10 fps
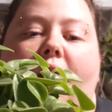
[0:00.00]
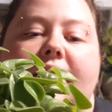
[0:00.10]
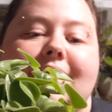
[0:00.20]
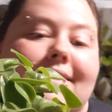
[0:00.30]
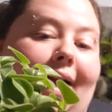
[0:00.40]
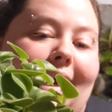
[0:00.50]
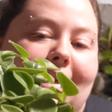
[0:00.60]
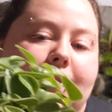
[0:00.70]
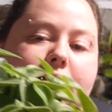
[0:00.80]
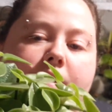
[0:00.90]
right
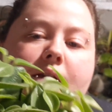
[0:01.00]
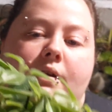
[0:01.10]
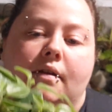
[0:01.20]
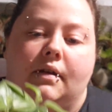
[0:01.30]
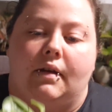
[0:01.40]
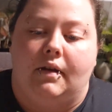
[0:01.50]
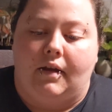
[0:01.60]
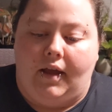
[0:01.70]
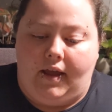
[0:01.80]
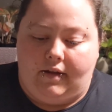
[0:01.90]
size,
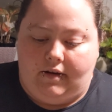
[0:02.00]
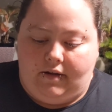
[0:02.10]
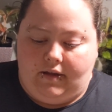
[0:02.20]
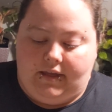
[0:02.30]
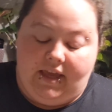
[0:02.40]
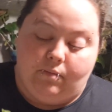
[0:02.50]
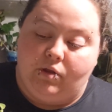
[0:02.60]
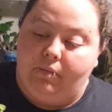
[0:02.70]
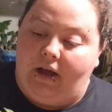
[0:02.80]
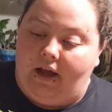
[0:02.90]
and it came
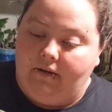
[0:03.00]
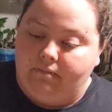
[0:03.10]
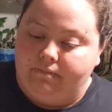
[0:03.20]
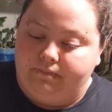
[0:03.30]
with a pot.